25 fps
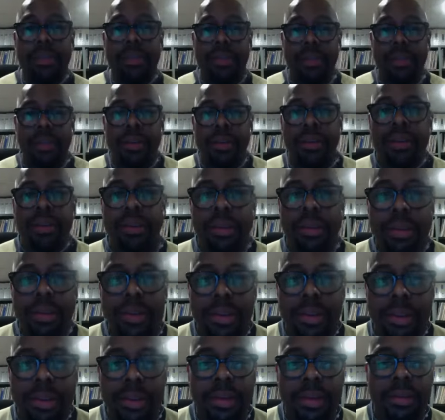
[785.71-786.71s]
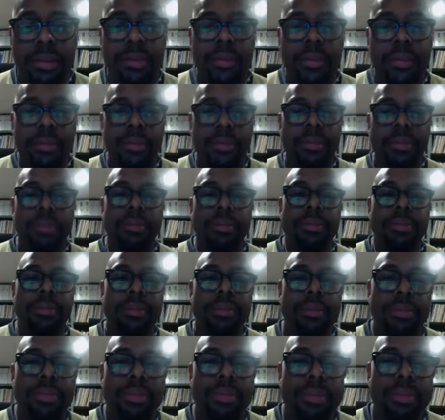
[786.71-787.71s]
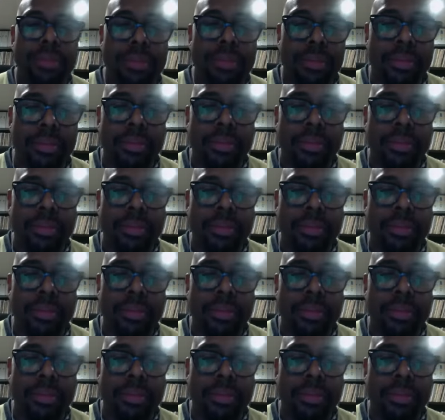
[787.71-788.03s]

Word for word: We're not just necessarily stuck in this one